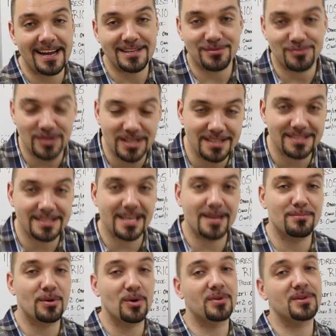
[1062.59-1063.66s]
as real estate
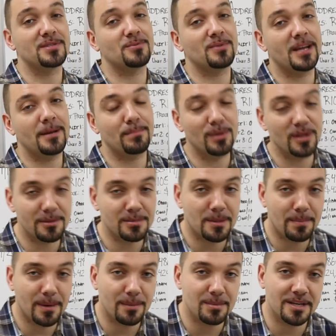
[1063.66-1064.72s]
brokers, when I pull up
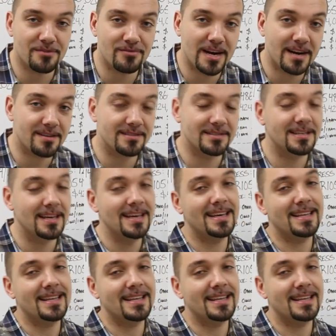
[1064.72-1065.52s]
the public records,